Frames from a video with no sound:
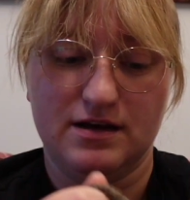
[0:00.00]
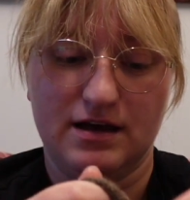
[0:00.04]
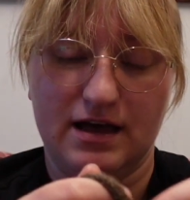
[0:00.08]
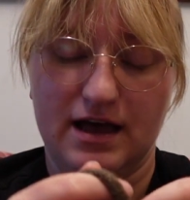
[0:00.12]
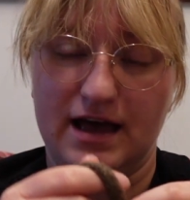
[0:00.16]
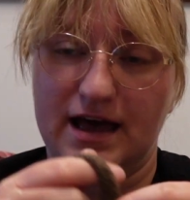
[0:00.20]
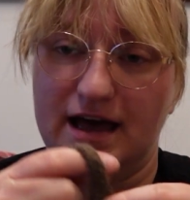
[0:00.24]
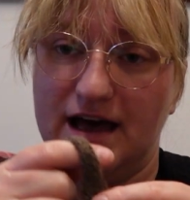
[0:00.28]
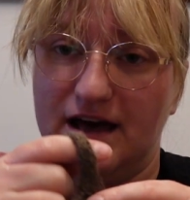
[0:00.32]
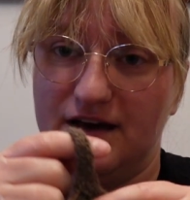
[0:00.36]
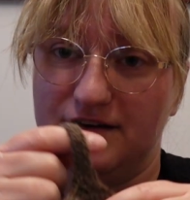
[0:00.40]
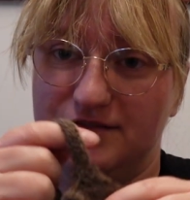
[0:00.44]

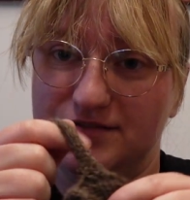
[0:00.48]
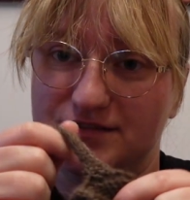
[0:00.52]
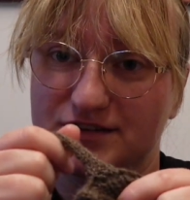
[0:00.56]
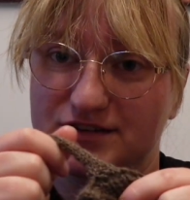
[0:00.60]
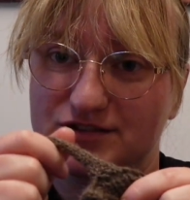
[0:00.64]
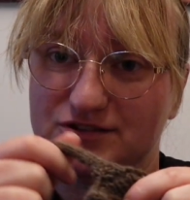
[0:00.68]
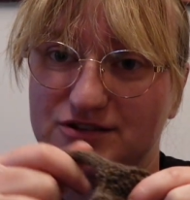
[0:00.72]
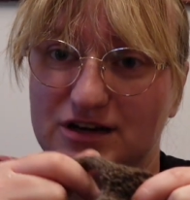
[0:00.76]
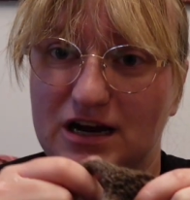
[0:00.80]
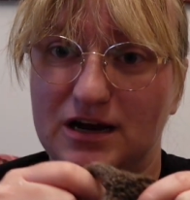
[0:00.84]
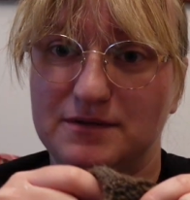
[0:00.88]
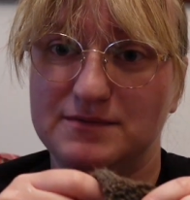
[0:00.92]
have the
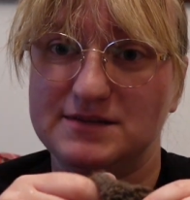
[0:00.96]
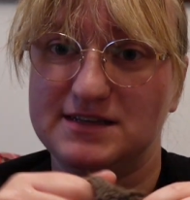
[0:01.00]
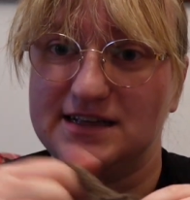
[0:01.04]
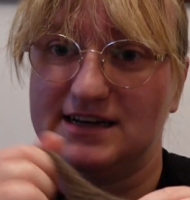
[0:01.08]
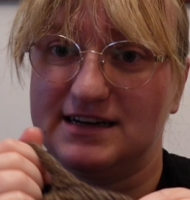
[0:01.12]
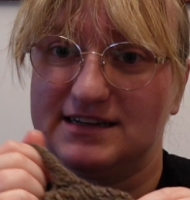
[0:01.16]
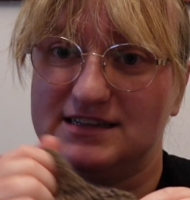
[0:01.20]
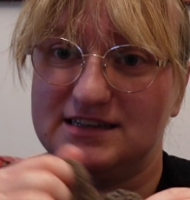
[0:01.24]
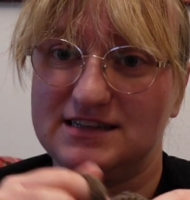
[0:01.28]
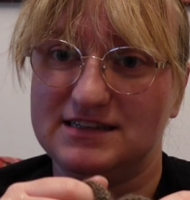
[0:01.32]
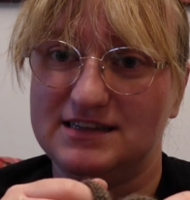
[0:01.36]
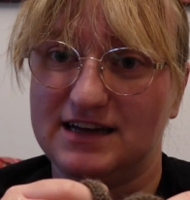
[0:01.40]
straps
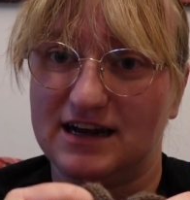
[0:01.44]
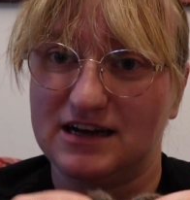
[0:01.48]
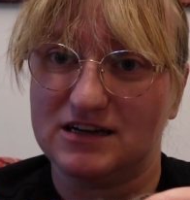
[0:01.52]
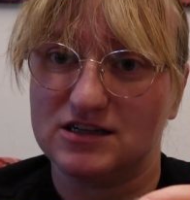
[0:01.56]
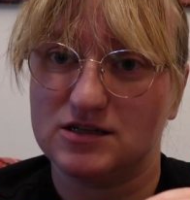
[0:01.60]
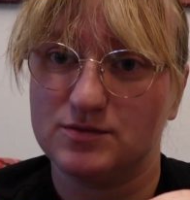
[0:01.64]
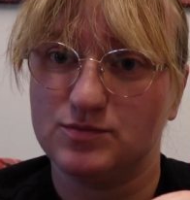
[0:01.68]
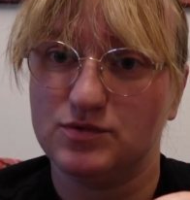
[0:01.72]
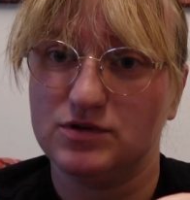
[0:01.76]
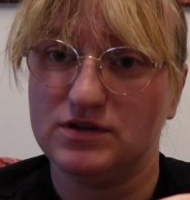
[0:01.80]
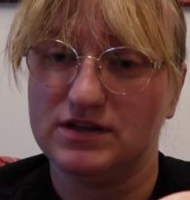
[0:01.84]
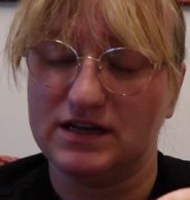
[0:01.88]
like
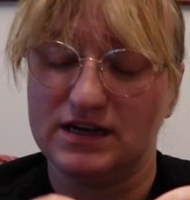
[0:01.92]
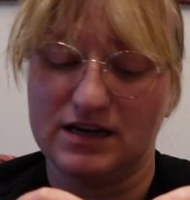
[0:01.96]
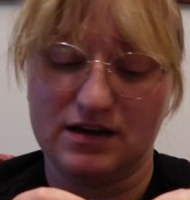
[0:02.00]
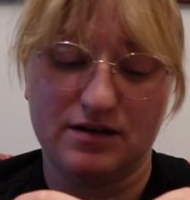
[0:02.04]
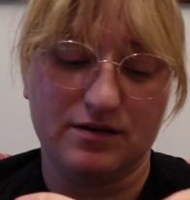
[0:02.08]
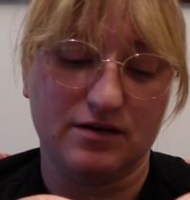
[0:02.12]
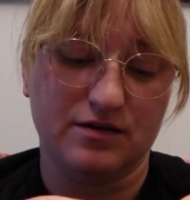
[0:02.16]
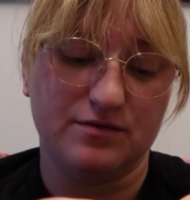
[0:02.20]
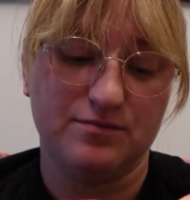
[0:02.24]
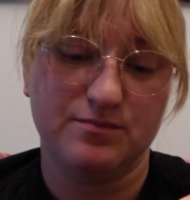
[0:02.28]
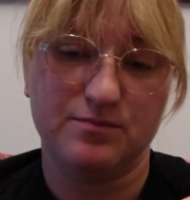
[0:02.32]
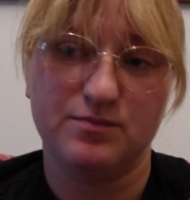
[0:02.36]
detachable, like
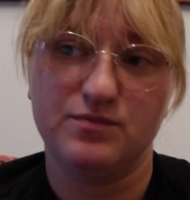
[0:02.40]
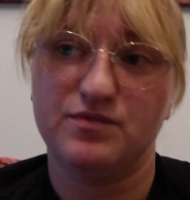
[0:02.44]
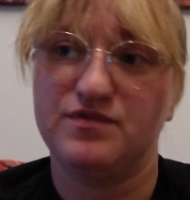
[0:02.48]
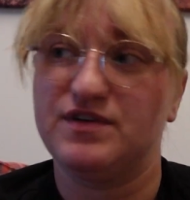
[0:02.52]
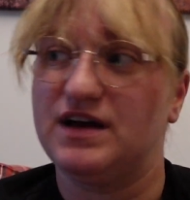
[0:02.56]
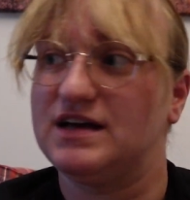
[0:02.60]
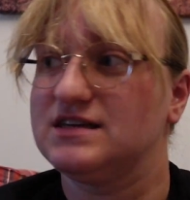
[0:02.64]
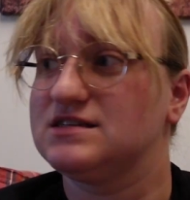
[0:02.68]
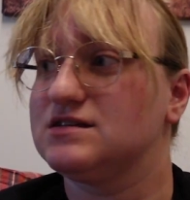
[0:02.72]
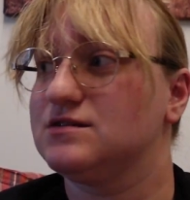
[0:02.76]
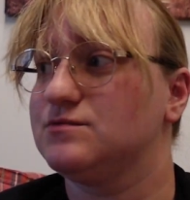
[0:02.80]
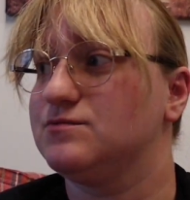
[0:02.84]

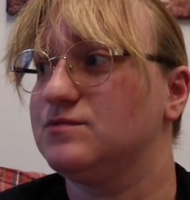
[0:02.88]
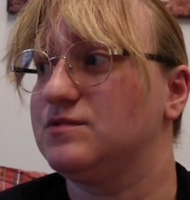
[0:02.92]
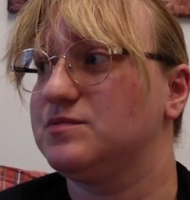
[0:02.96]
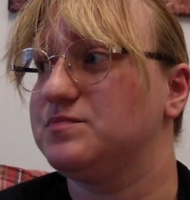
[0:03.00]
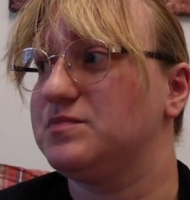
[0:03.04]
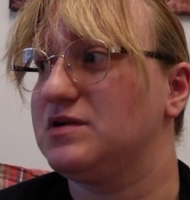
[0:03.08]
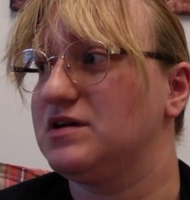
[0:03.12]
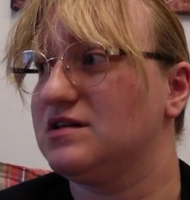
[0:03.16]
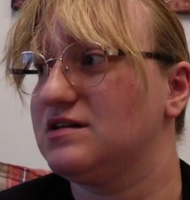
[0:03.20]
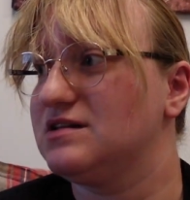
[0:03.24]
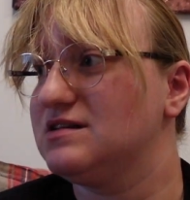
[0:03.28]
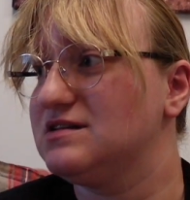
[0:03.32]
fastened with
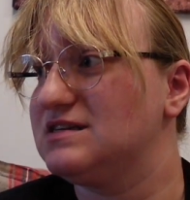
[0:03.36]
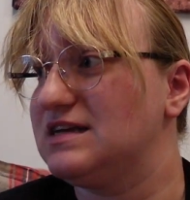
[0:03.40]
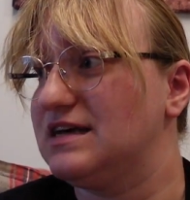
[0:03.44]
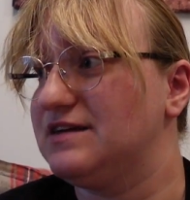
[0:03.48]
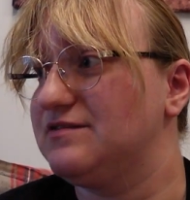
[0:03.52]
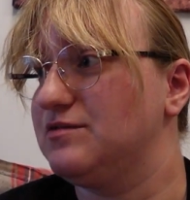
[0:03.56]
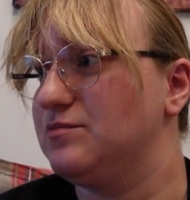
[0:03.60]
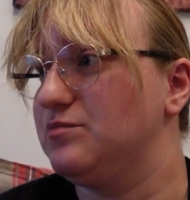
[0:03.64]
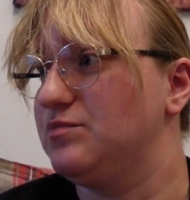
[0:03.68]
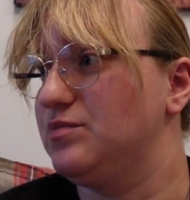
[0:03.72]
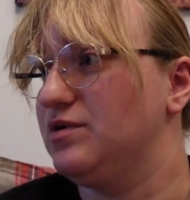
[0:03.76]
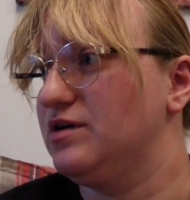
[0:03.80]
buttons. I
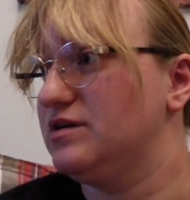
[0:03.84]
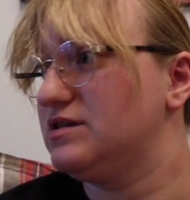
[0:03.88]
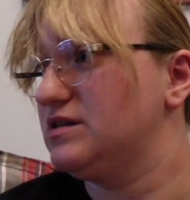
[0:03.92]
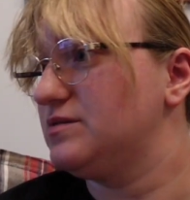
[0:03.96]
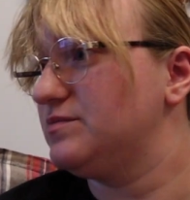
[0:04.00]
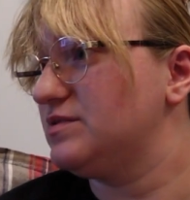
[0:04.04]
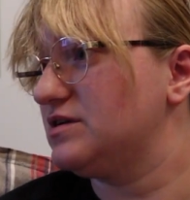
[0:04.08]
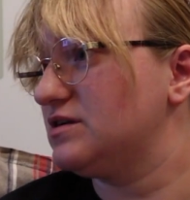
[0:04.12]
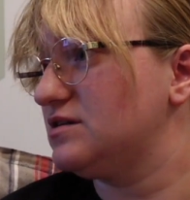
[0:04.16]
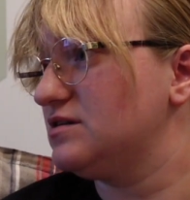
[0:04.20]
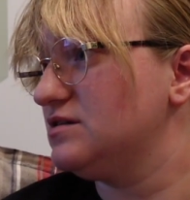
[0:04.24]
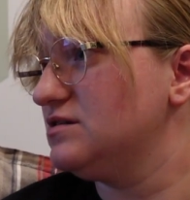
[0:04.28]
even bought the
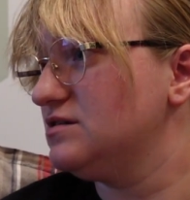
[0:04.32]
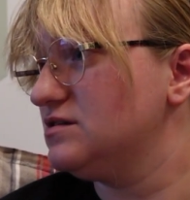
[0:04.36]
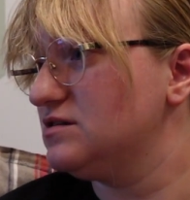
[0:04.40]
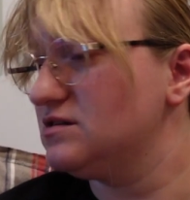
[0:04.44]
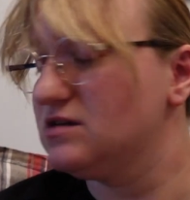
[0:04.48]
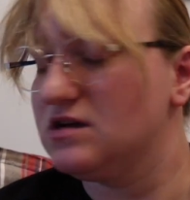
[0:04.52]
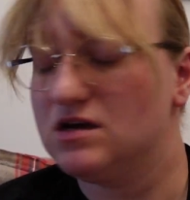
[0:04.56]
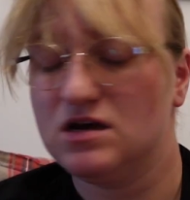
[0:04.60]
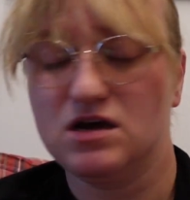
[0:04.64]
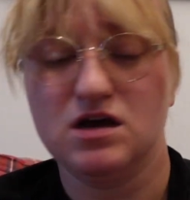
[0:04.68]
buttons.